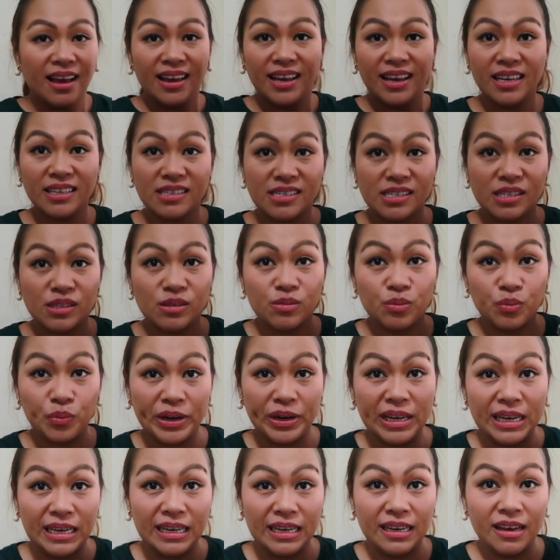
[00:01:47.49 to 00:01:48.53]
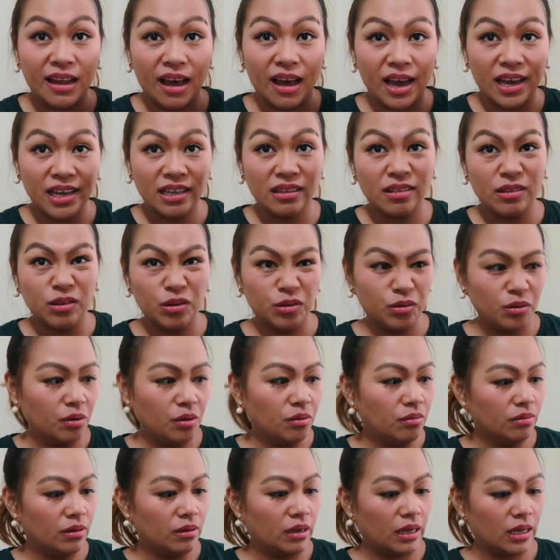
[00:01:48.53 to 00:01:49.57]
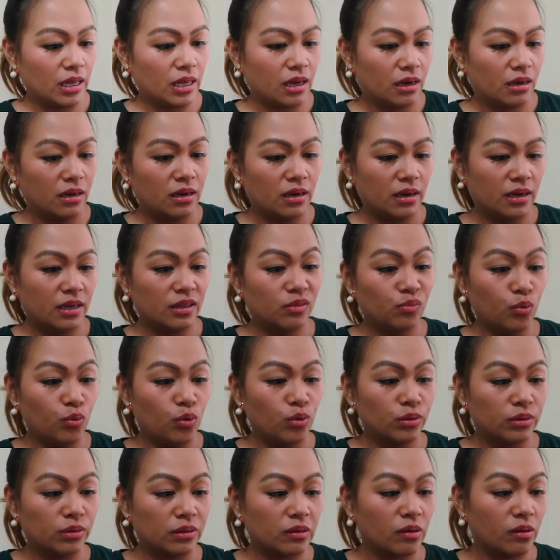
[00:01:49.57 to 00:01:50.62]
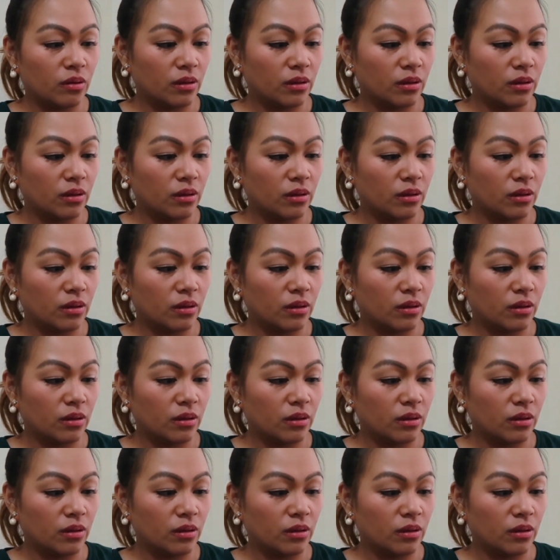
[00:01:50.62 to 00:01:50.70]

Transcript: it's really light, you know, like it won't